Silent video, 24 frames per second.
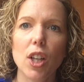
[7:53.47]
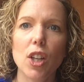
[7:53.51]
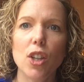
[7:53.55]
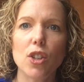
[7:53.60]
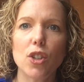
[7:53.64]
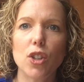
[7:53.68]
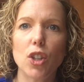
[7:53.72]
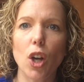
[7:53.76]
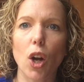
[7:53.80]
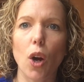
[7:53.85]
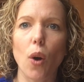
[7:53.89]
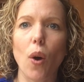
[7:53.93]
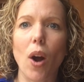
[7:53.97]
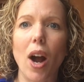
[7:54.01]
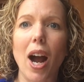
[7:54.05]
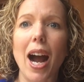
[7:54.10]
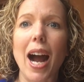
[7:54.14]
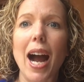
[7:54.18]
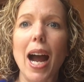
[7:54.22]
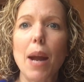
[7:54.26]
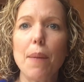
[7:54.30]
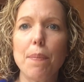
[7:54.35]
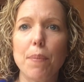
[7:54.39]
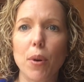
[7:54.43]
So
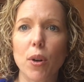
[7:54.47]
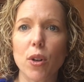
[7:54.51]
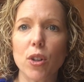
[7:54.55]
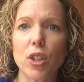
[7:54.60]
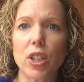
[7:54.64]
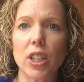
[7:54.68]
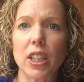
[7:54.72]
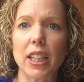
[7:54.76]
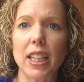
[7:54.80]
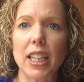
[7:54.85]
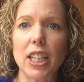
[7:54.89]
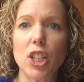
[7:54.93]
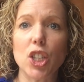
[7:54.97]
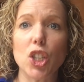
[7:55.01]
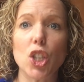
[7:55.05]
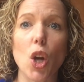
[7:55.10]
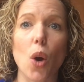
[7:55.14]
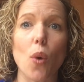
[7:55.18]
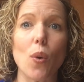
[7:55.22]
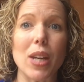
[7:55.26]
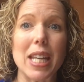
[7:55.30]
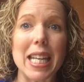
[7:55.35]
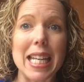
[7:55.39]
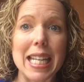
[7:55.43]
I personally
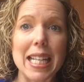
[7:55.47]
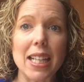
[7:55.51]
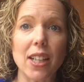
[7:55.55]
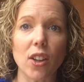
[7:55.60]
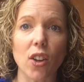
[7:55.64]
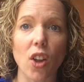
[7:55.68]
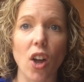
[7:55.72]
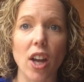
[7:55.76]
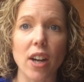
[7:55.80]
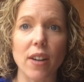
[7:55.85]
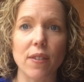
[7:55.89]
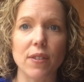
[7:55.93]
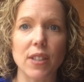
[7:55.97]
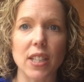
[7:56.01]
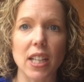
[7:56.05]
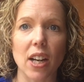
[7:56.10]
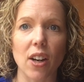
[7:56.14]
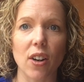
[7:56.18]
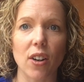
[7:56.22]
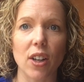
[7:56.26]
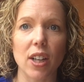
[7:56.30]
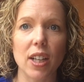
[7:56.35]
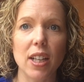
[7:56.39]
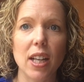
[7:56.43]
don't eat a lot of
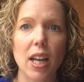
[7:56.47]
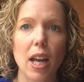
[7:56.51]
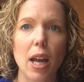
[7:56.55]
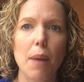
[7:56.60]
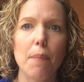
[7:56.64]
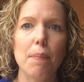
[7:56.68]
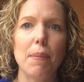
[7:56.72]
dairy